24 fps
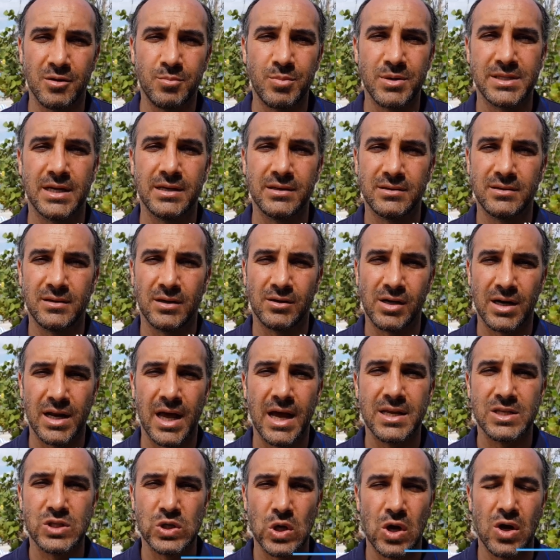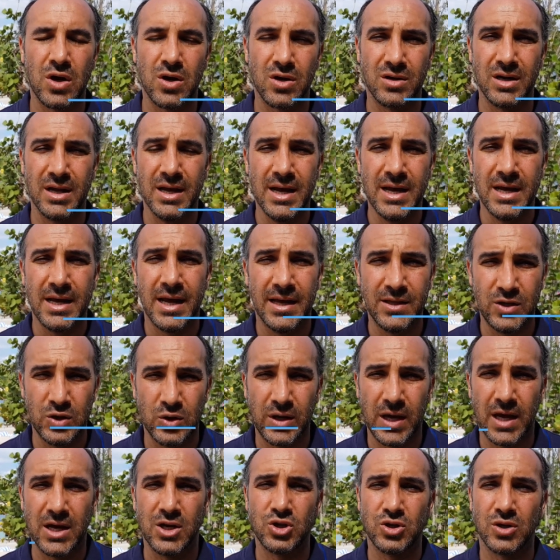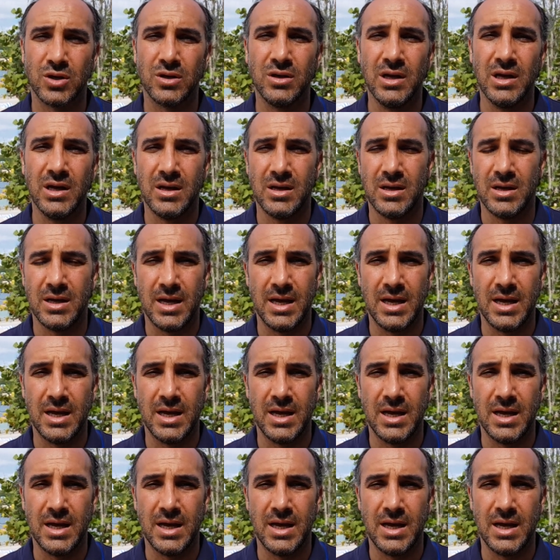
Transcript: 100% reliance on education